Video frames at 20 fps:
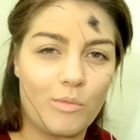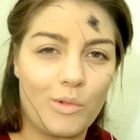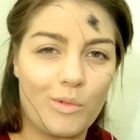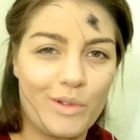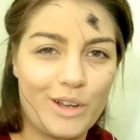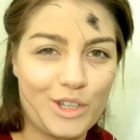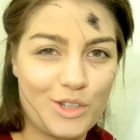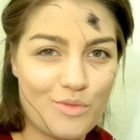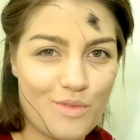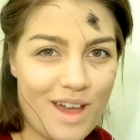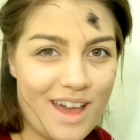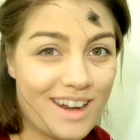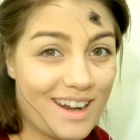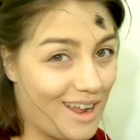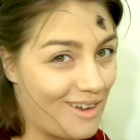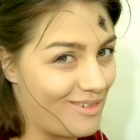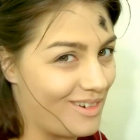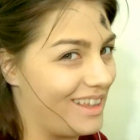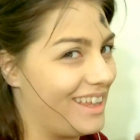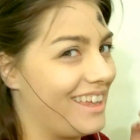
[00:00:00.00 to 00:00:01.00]
rich red, and
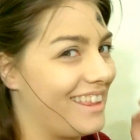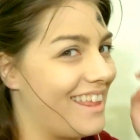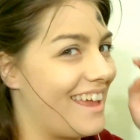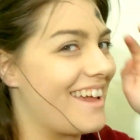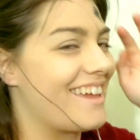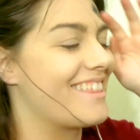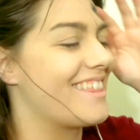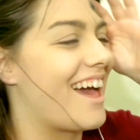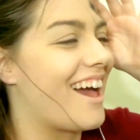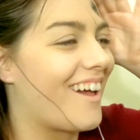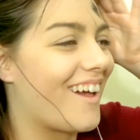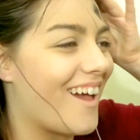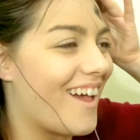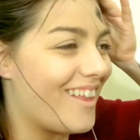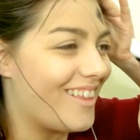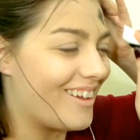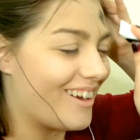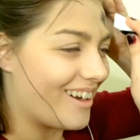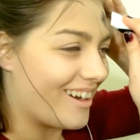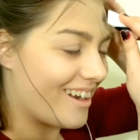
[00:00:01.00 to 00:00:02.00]
I really like that
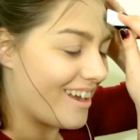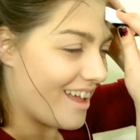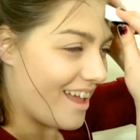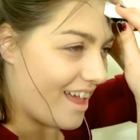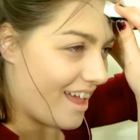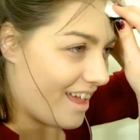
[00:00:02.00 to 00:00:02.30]
color.